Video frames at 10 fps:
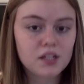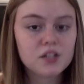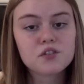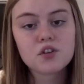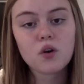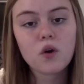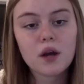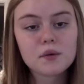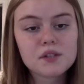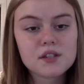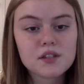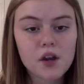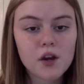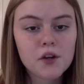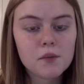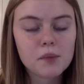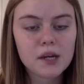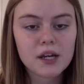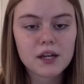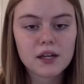So I would start
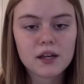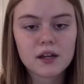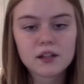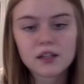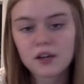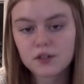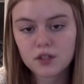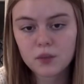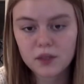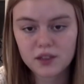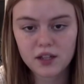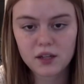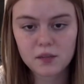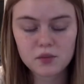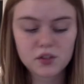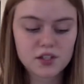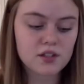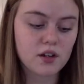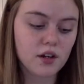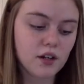by counting with them. So I'd
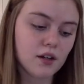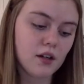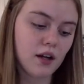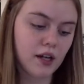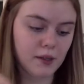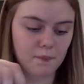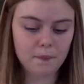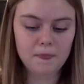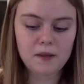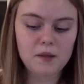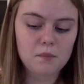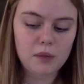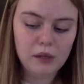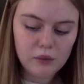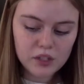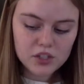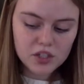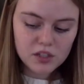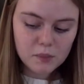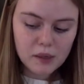start by
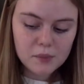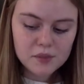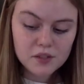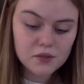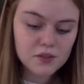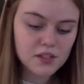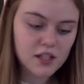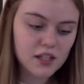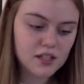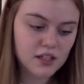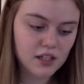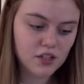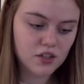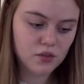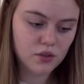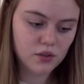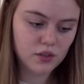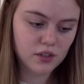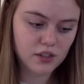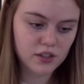arranging the popsicle sticks, like I showed
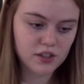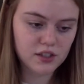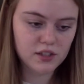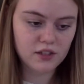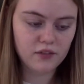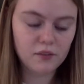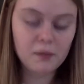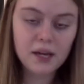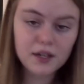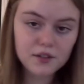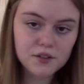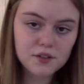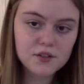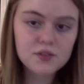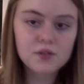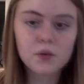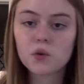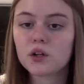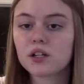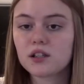earlier, into different patterns,
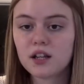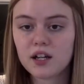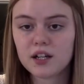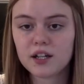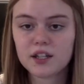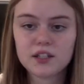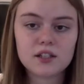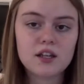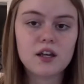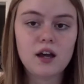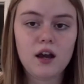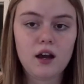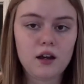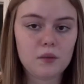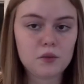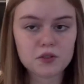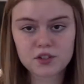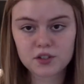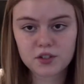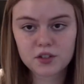or a line, or a
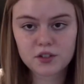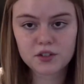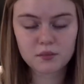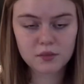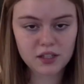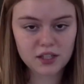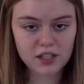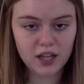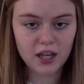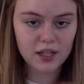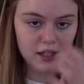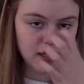circle, something like that,